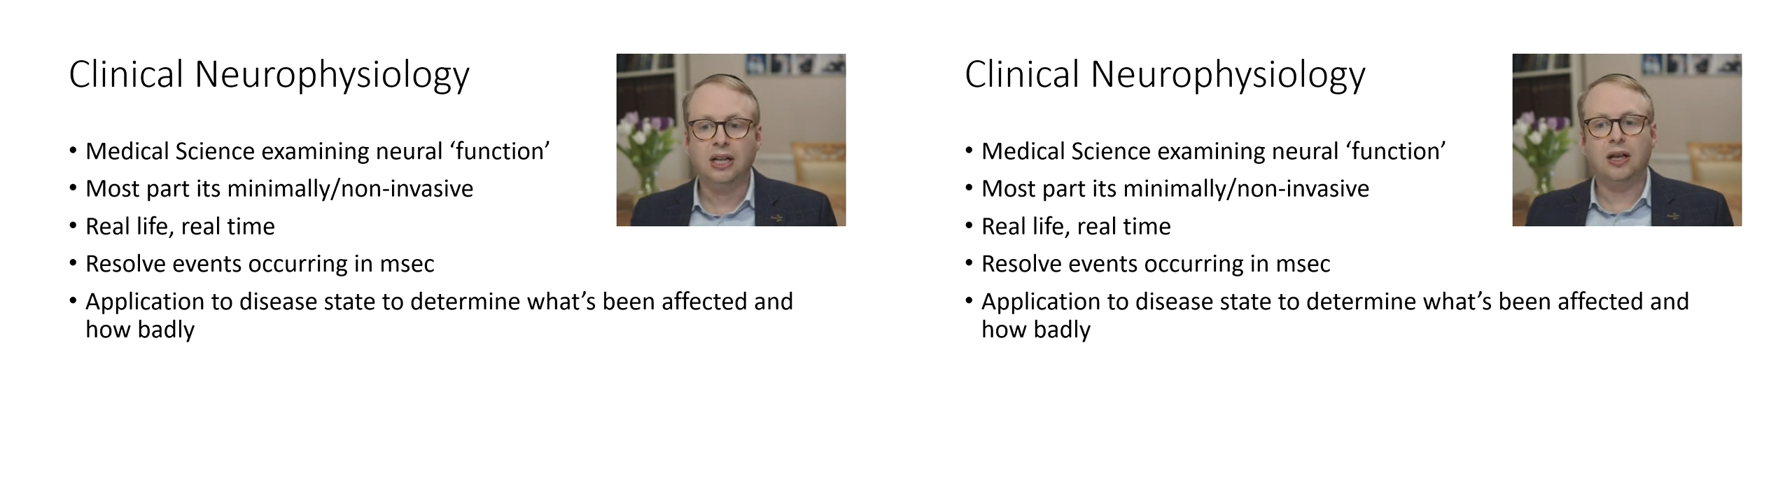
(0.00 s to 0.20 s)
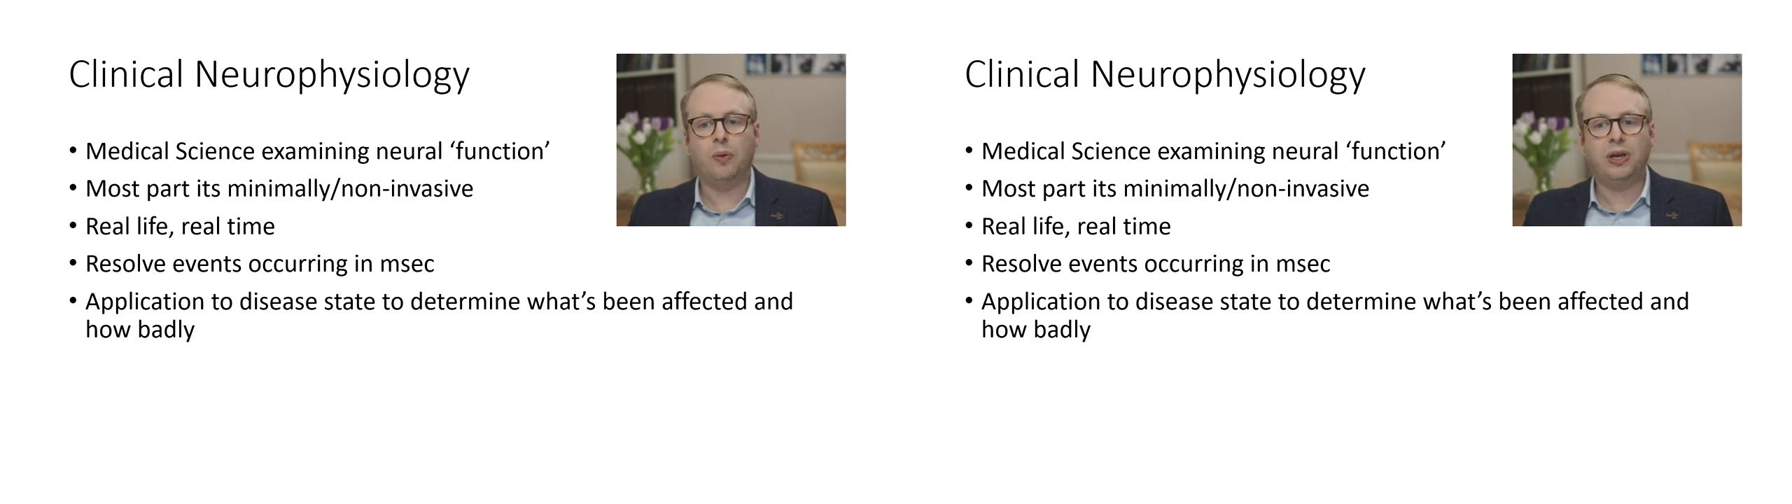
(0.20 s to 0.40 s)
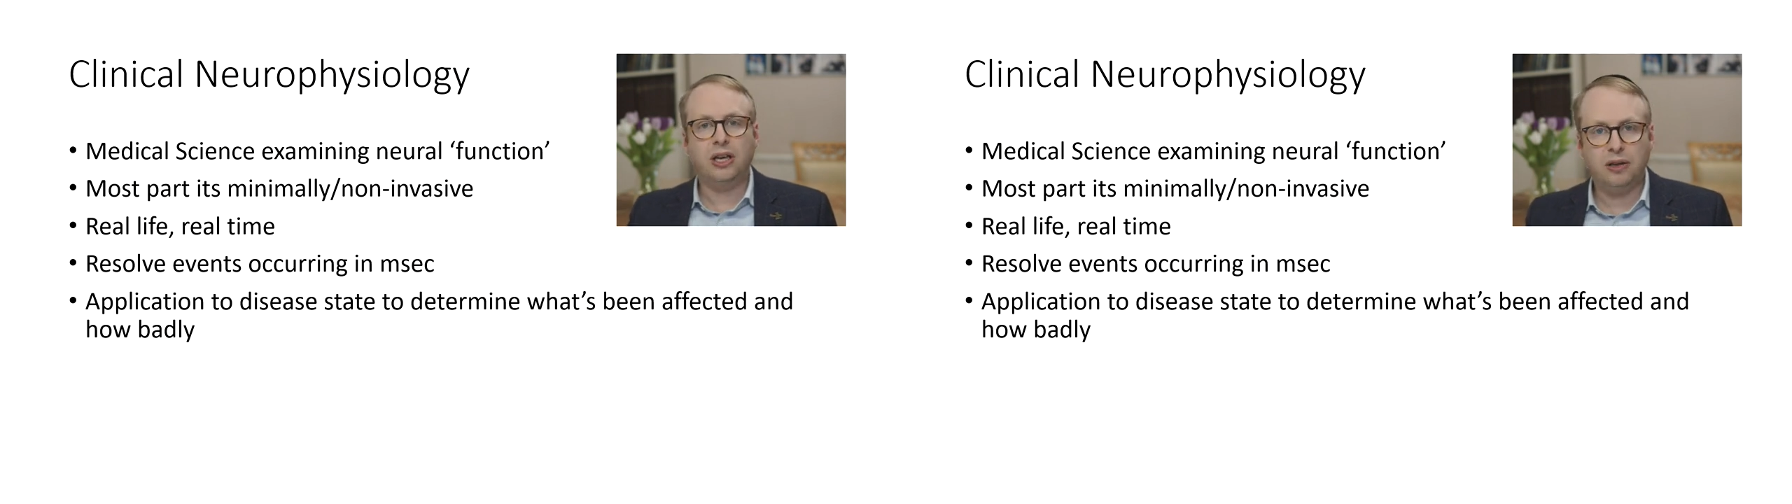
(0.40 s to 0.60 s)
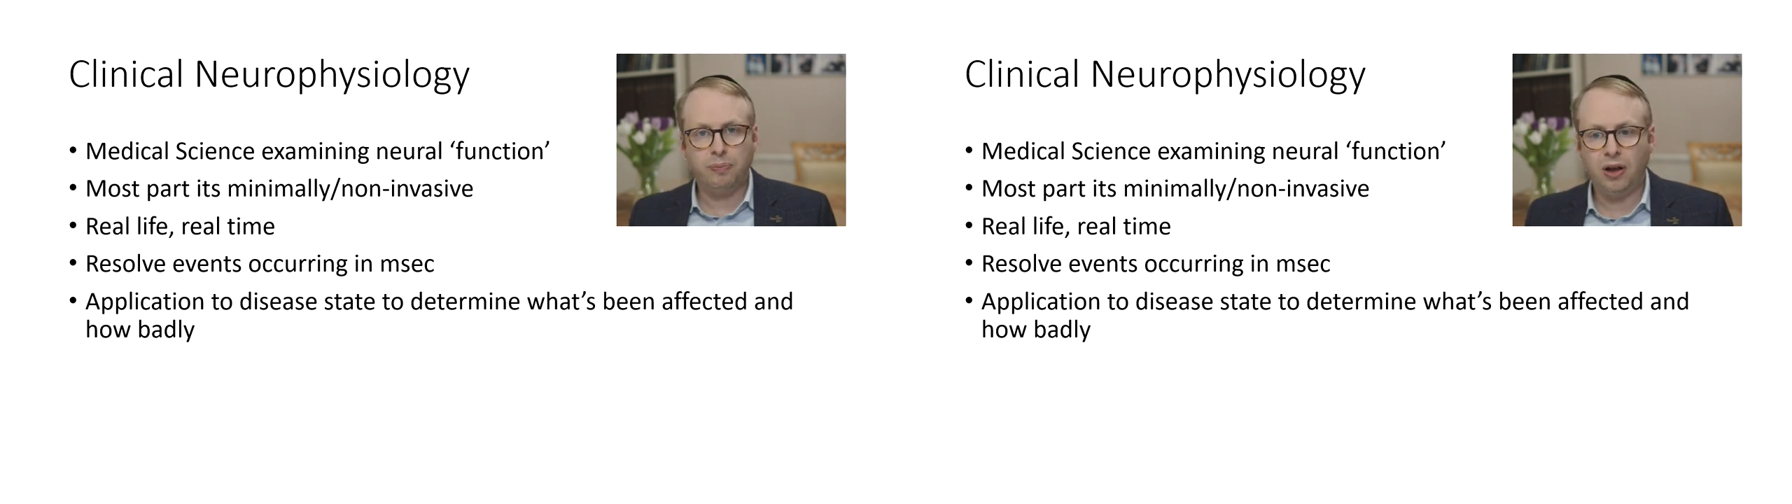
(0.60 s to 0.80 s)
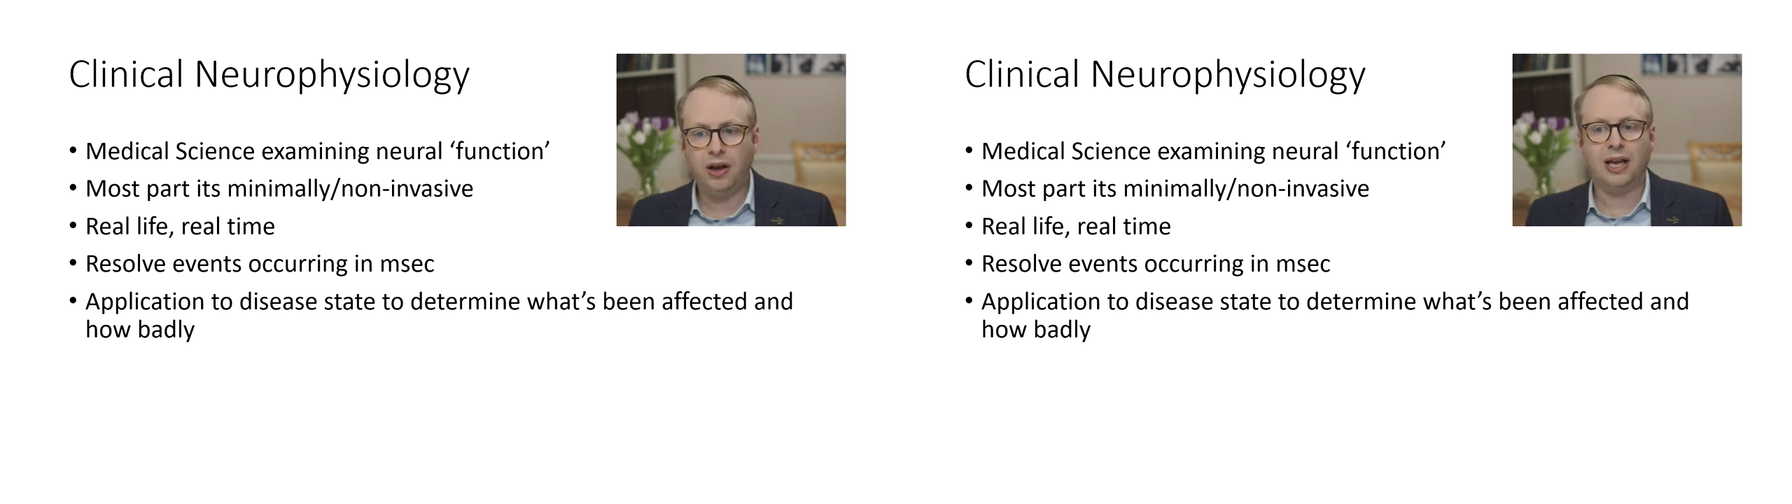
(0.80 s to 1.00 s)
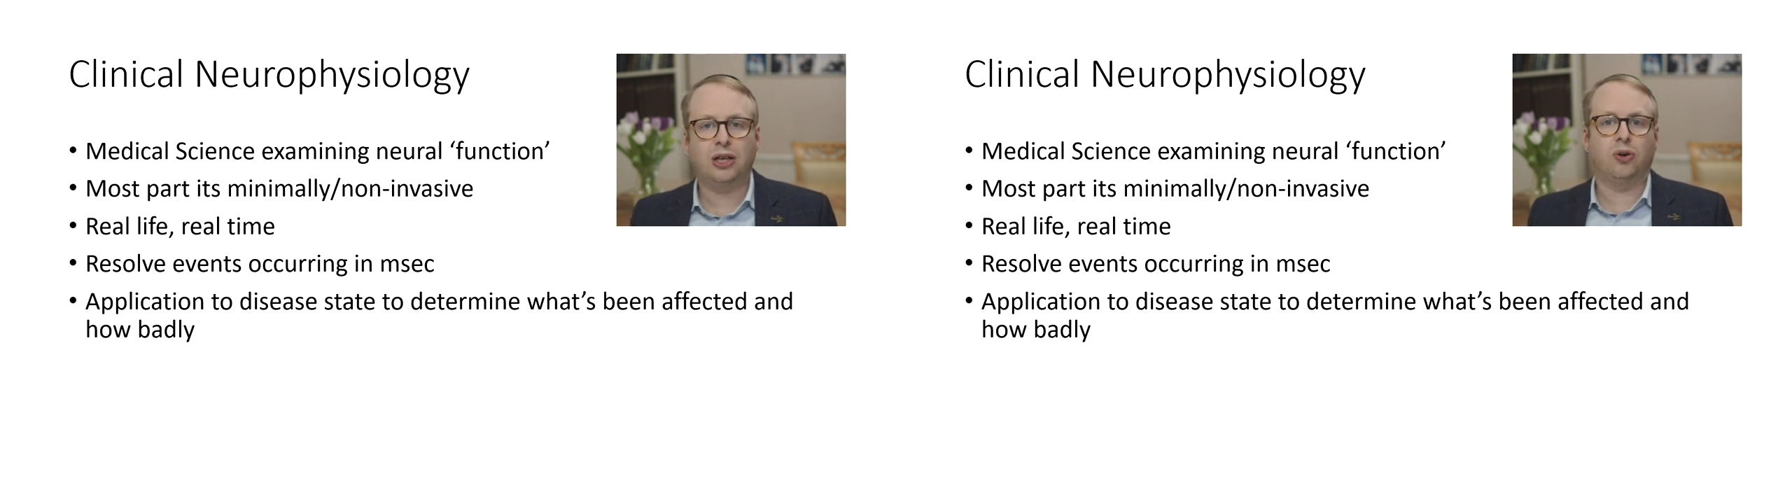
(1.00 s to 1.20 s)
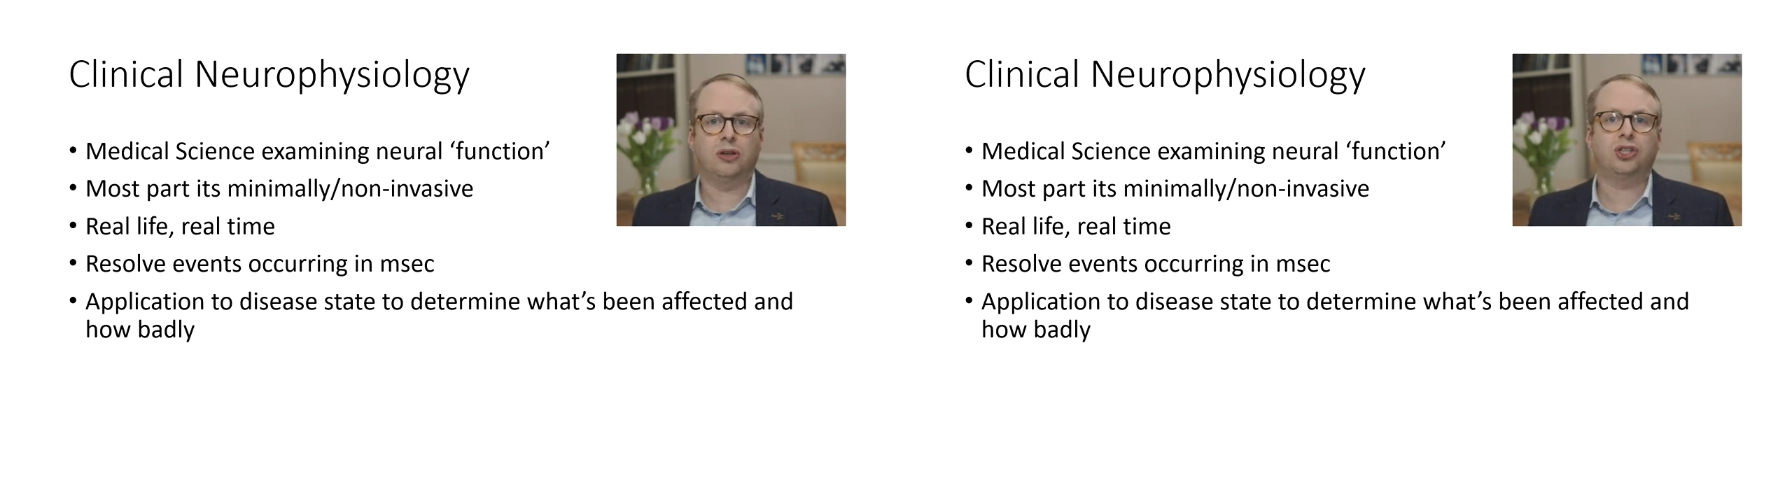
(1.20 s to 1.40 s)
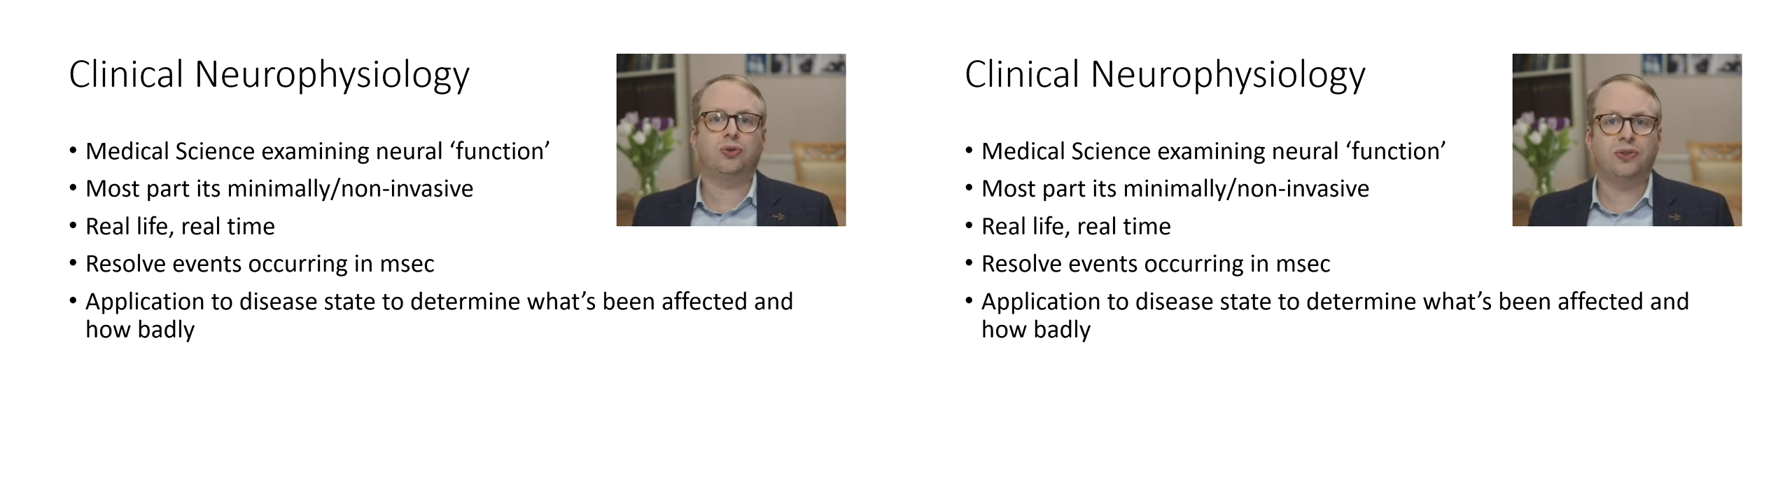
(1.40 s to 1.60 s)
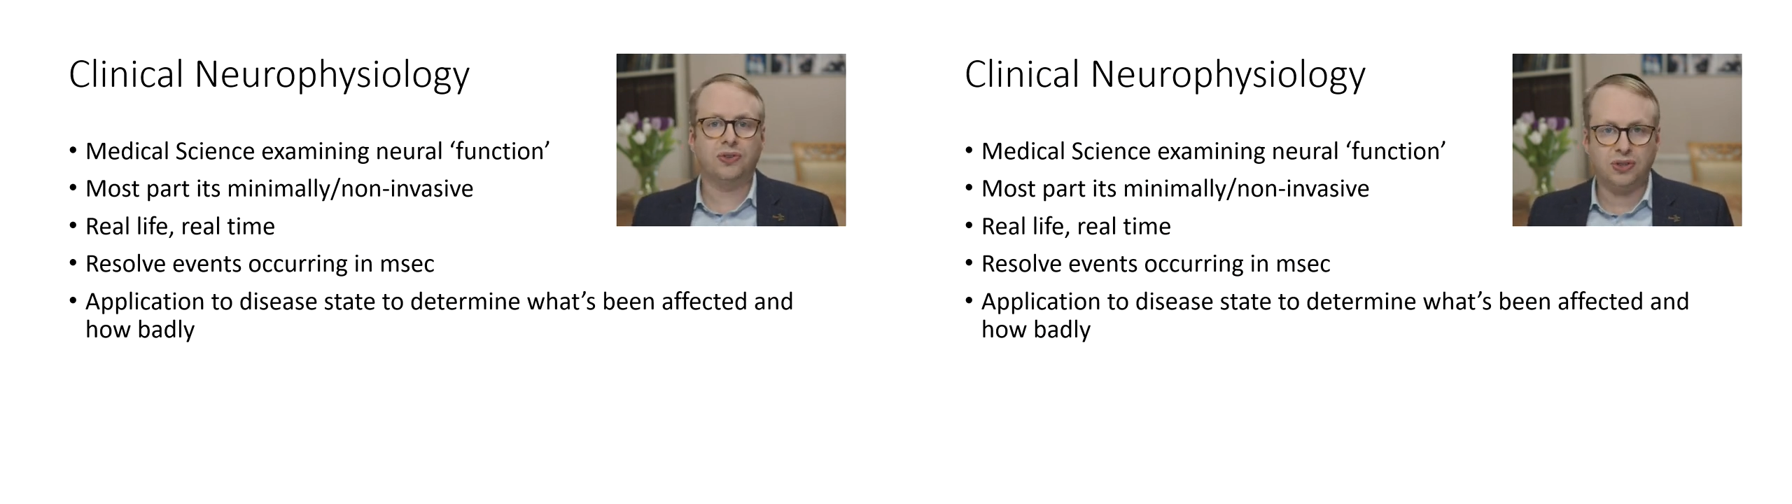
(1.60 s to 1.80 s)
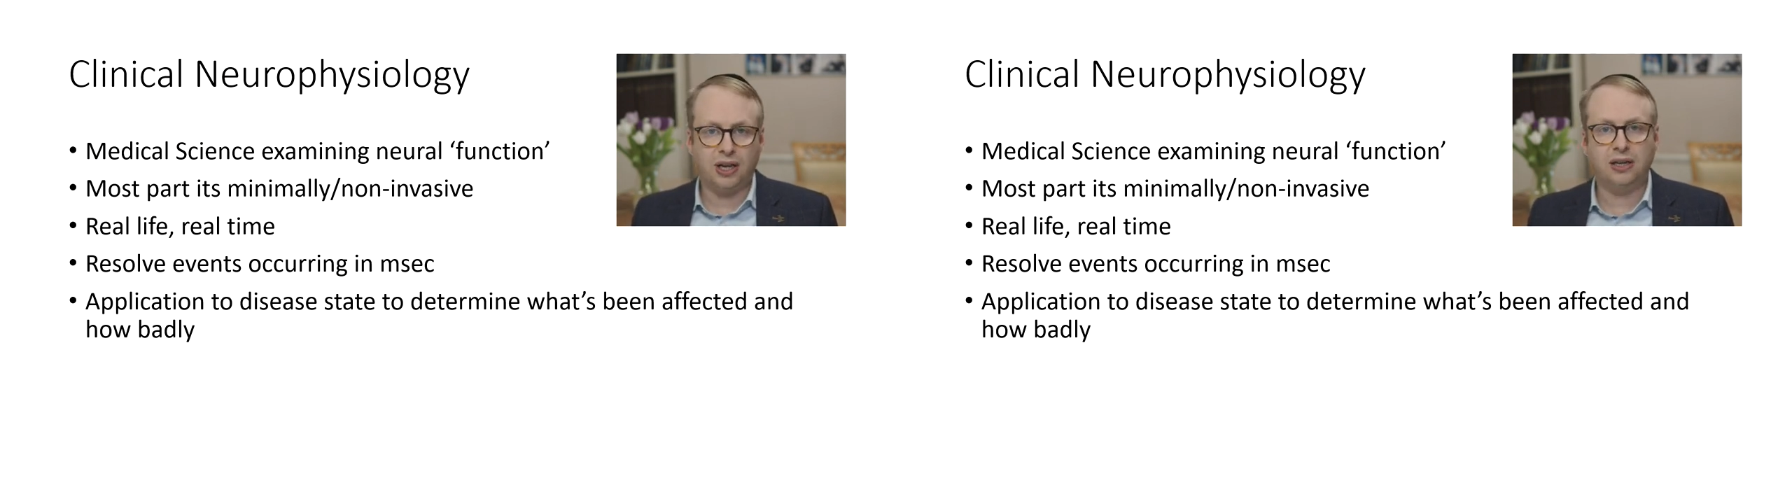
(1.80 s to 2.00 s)
And we can apply that knowledge to
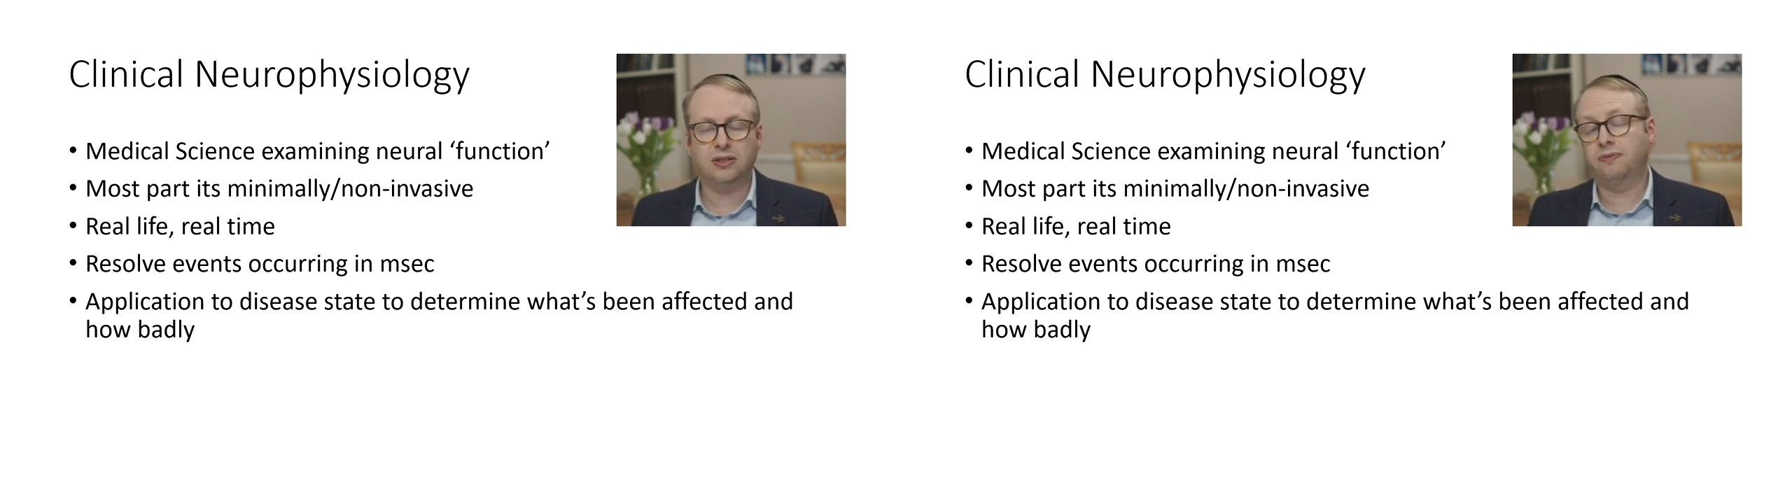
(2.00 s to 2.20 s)
understand